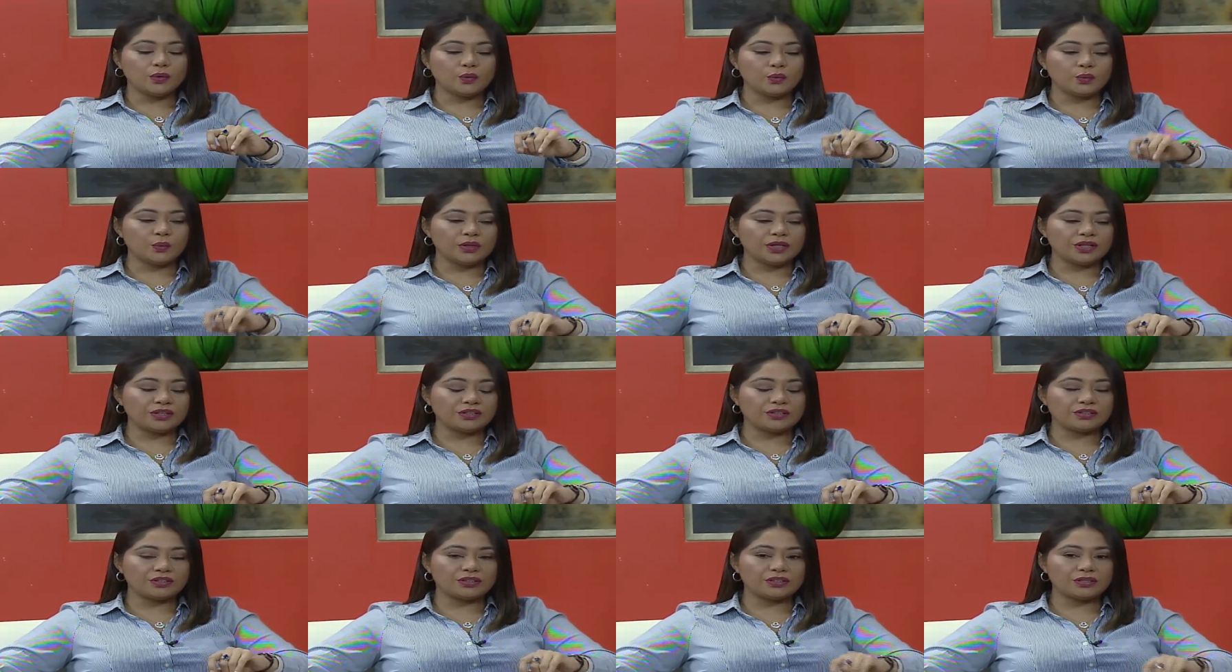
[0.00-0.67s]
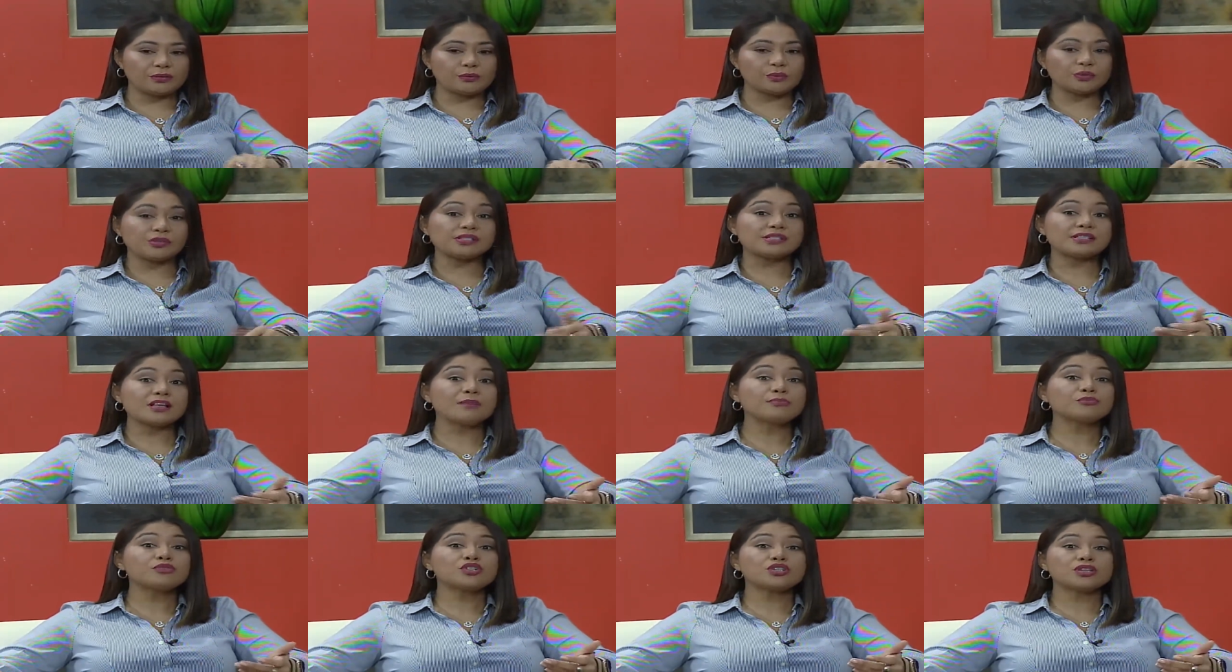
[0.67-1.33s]
with the
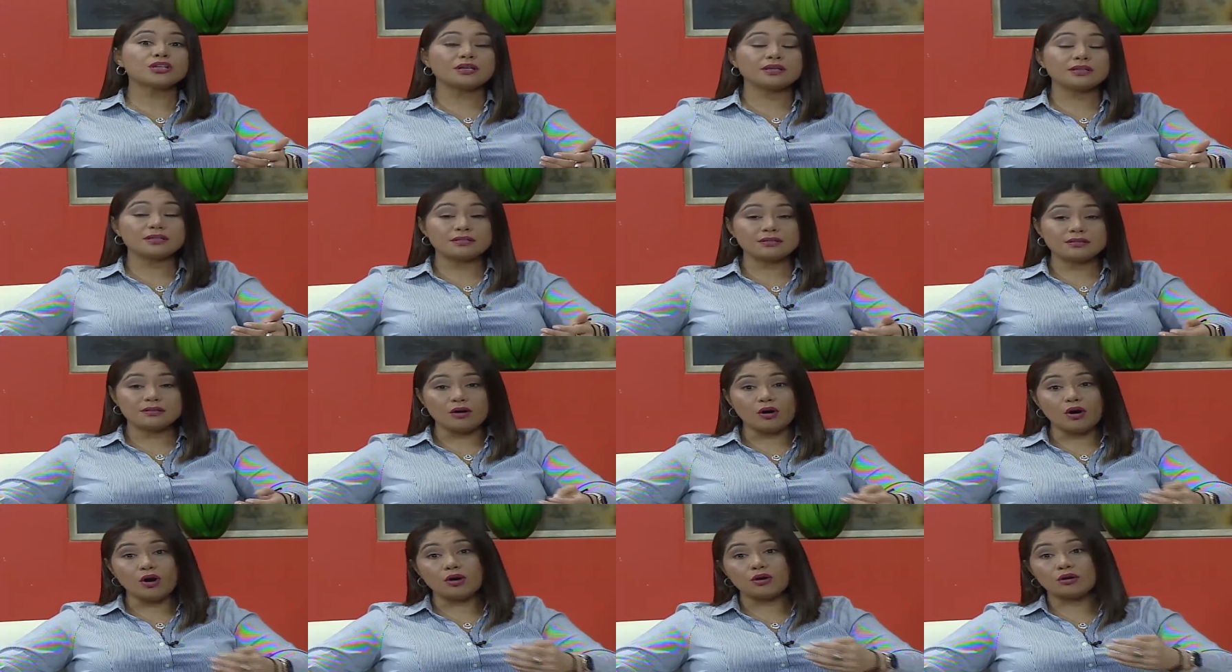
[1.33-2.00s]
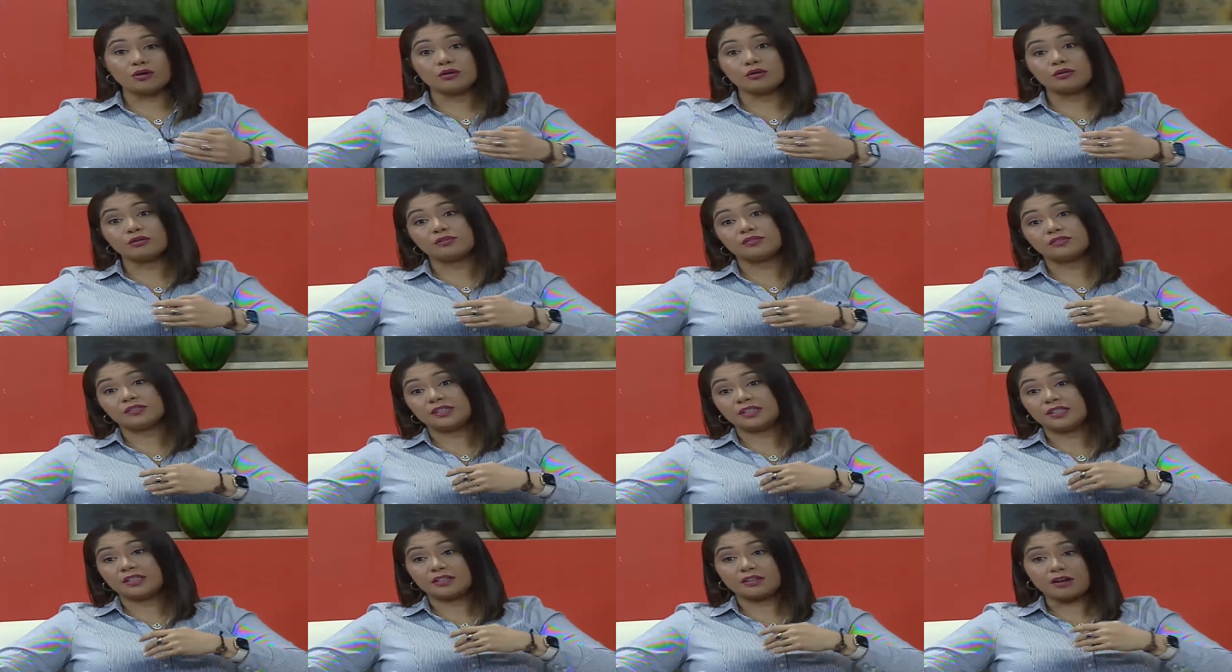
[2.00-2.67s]
resumption
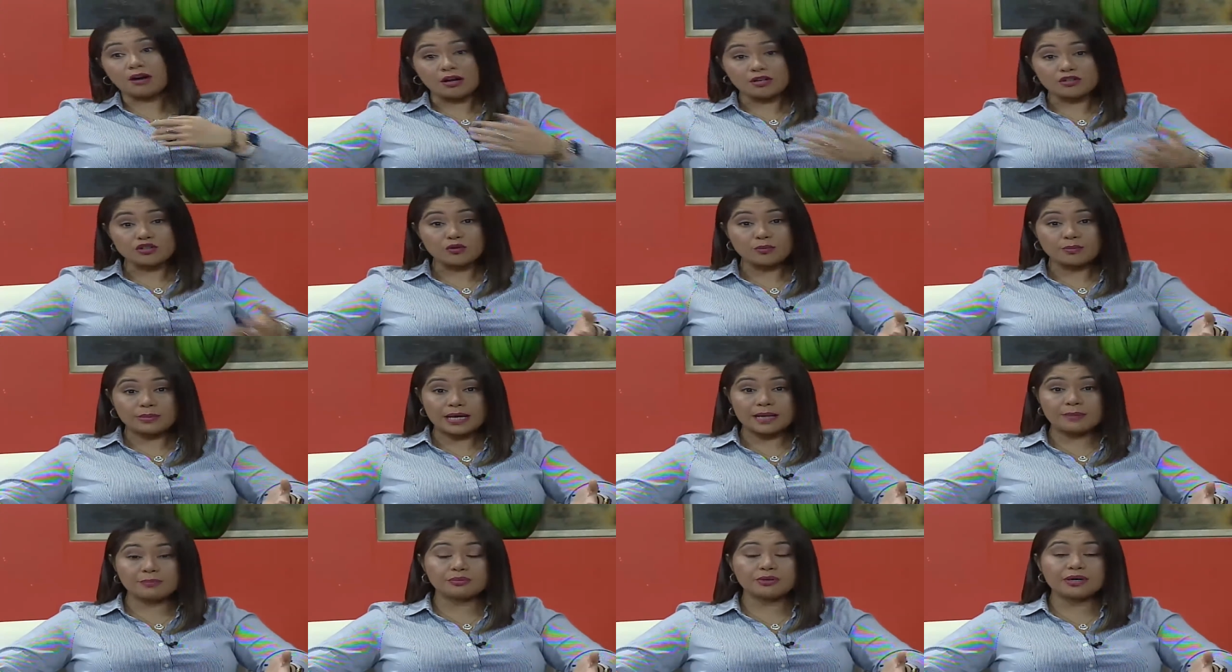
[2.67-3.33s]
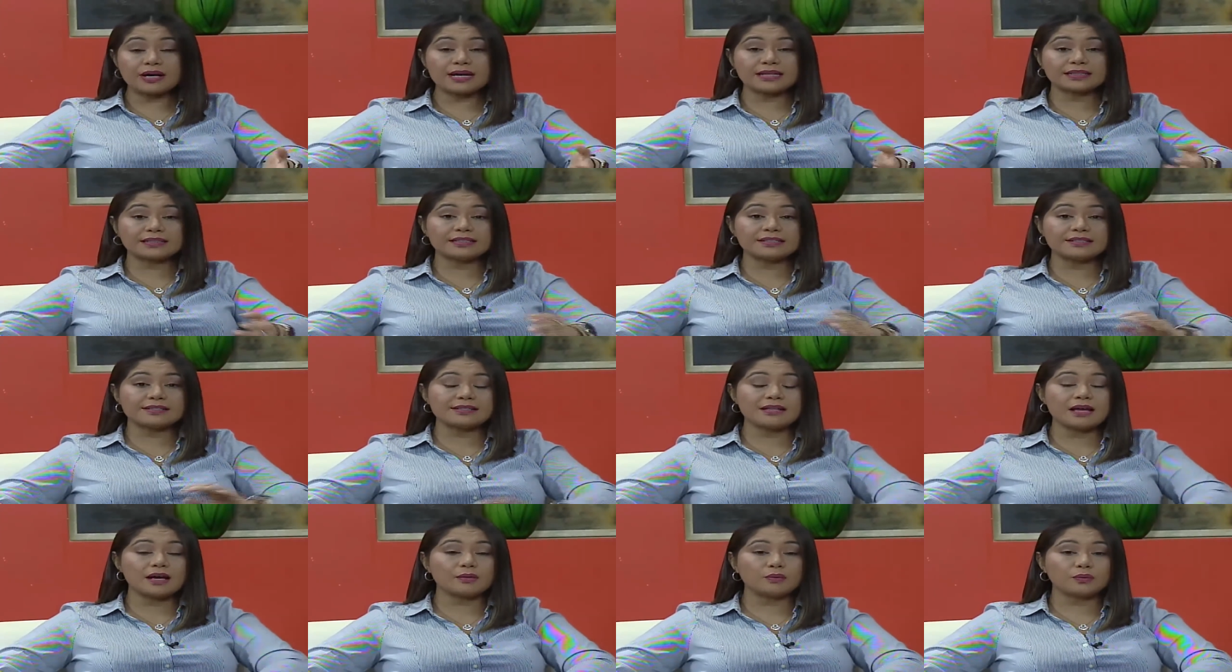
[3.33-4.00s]
of the contraband
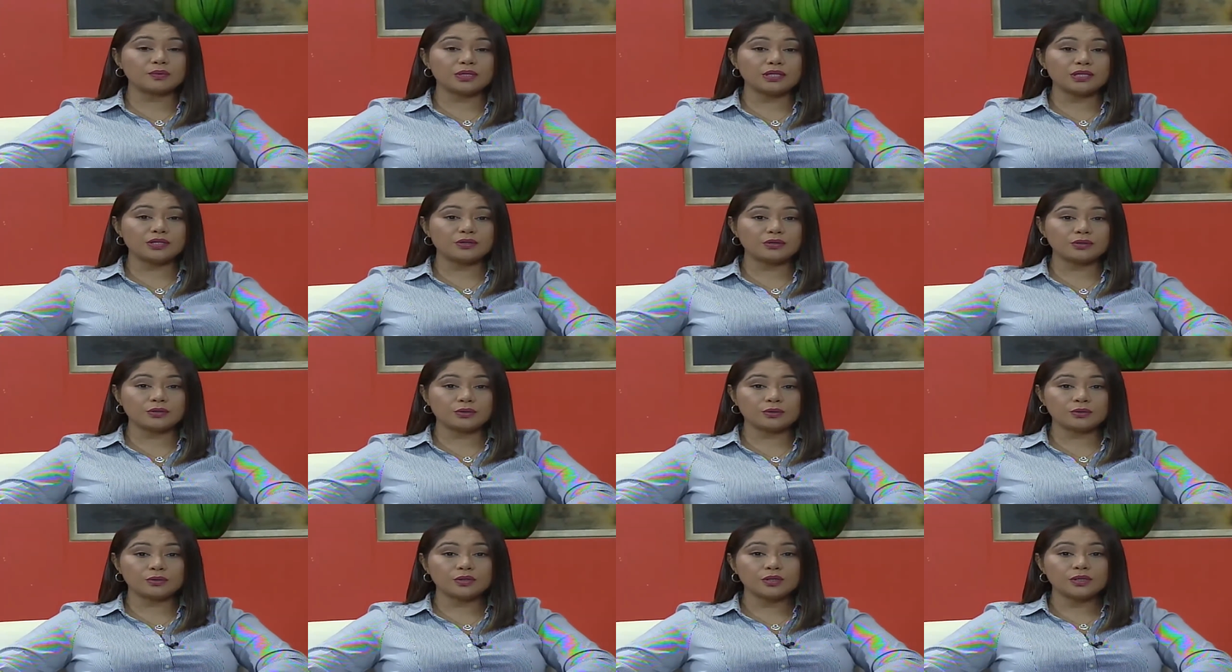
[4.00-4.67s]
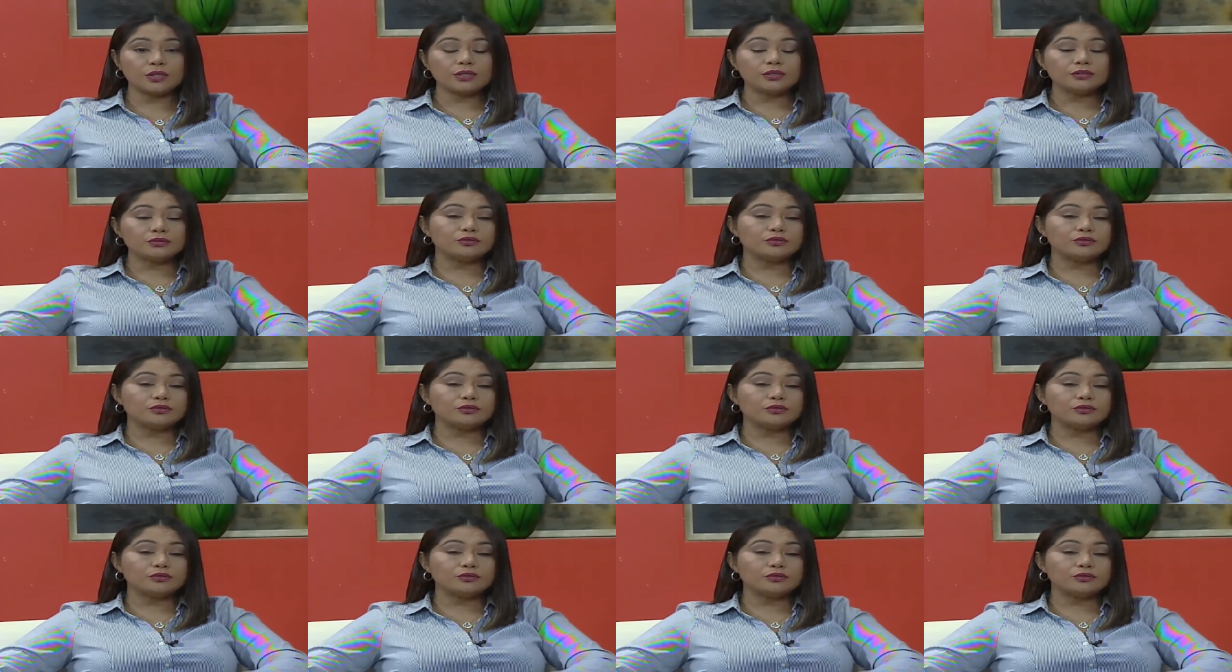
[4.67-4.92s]
practice that we know,